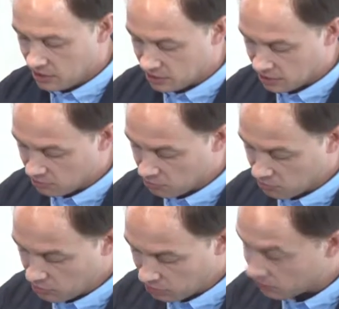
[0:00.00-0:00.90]
um,
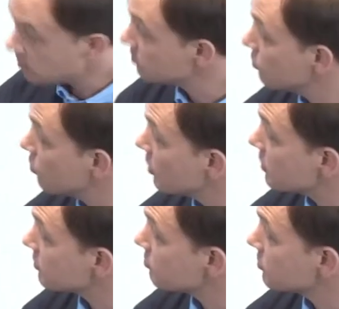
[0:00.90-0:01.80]
invasive
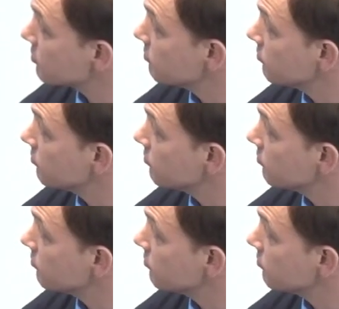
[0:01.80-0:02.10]
organisms.